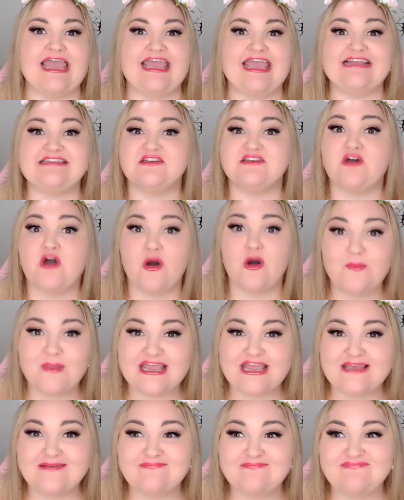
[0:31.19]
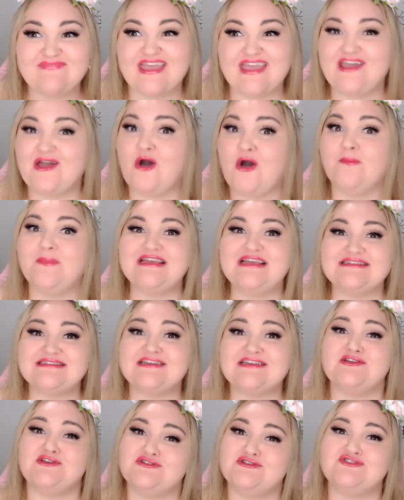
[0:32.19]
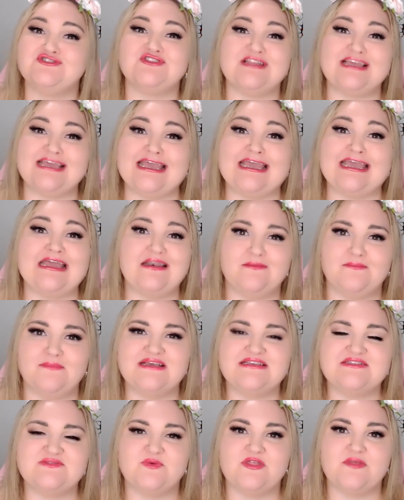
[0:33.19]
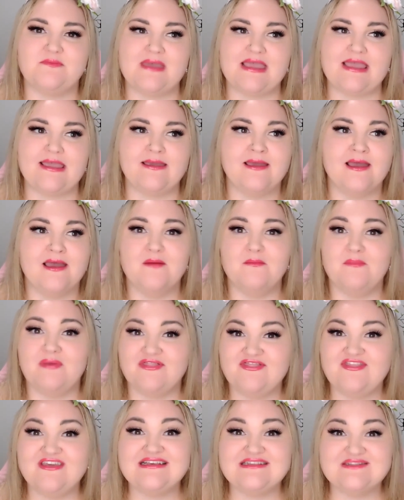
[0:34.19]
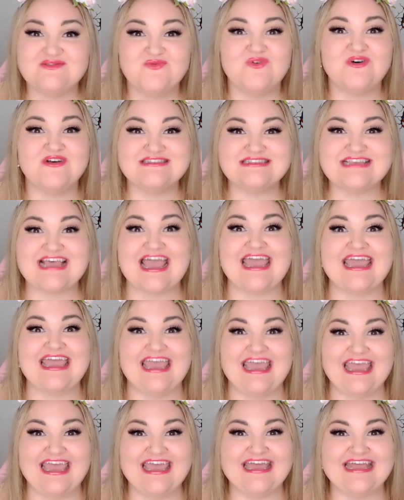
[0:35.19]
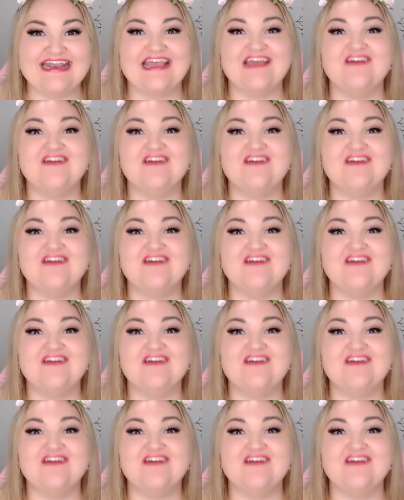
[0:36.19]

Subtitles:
It's a comedy, and comedies are usually hit and miss with me, but this was a hit.